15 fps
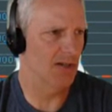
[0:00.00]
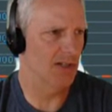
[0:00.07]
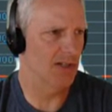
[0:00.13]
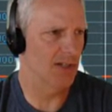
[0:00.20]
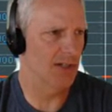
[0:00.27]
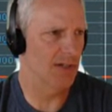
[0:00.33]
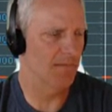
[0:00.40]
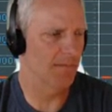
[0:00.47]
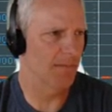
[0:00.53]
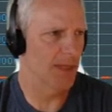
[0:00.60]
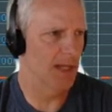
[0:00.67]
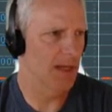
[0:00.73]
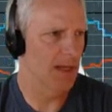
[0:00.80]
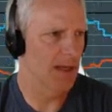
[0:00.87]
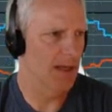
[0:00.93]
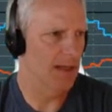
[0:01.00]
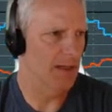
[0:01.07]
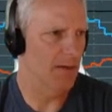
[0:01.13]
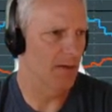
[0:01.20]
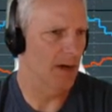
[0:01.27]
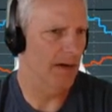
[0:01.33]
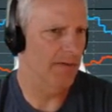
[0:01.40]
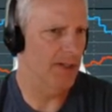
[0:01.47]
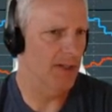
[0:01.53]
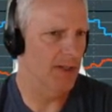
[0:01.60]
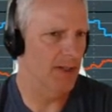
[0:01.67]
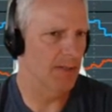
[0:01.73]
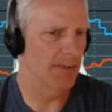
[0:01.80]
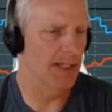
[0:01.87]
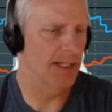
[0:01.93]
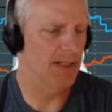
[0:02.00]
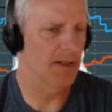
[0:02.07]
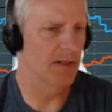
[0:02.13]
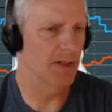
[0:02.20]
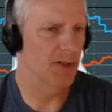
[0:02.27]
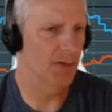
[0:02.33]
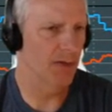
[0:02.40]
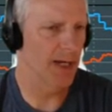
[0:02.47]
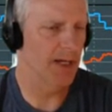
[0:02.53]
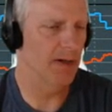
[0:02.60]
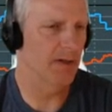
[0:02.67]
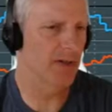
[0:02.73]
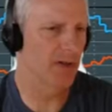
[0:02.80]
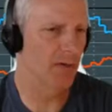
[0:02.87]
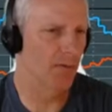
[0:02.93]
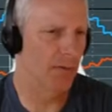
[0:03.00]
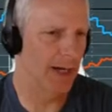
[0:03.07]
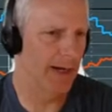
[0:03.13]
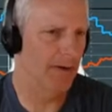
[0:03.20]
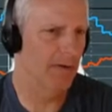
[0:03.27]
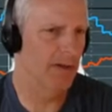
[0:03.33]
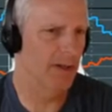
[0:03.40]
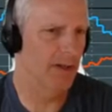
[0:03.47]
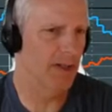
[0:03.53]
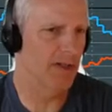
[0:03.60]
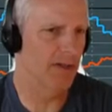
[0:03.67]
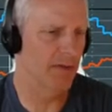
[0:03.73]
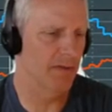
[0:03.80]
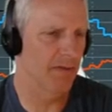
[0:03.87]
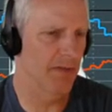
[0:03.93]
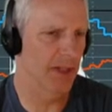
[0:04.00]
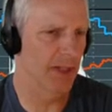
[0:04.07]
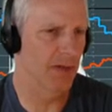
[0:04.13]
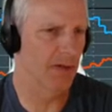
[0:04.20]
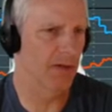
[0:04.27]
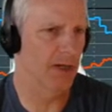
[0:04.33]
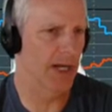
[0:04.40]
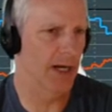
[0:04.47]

It's, you know, obviously it's because of the traders around this figure